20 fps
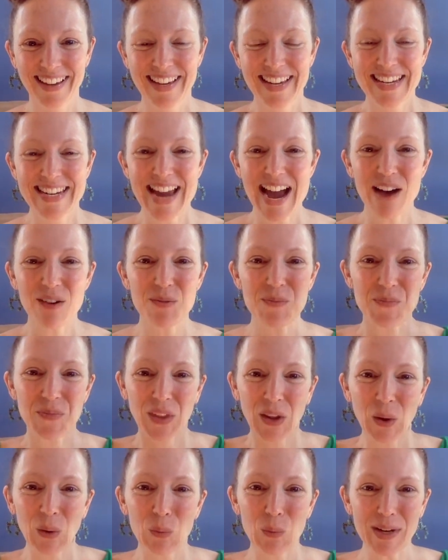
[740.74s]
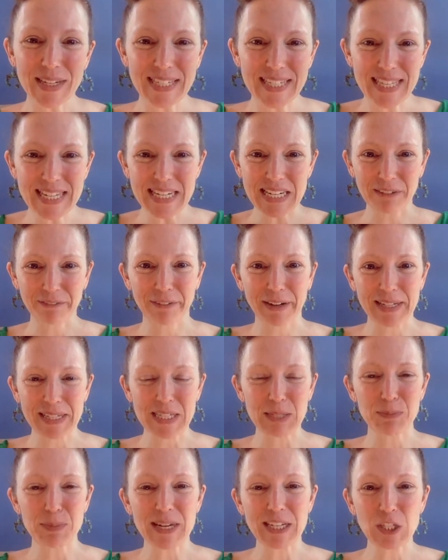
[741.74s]
Now, what's the
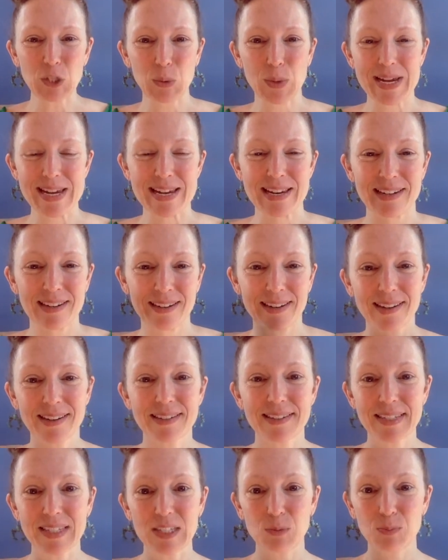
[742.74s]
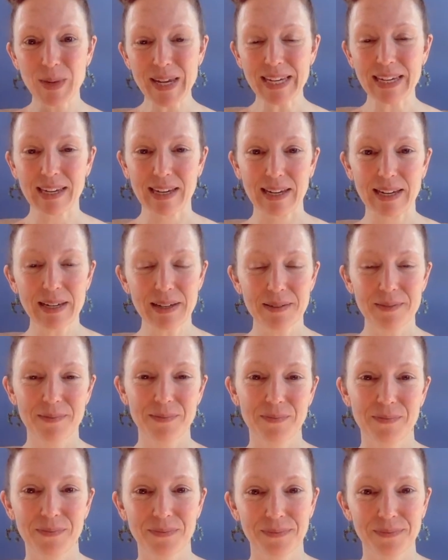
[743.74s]
difference between speaking
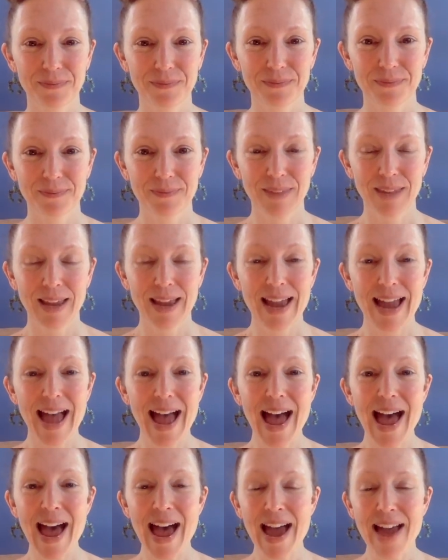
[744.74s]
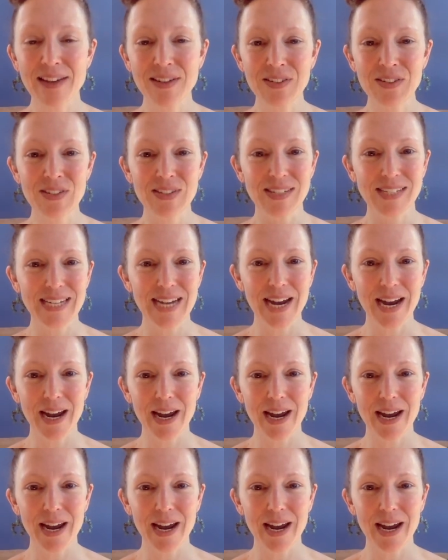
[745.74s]
and singing?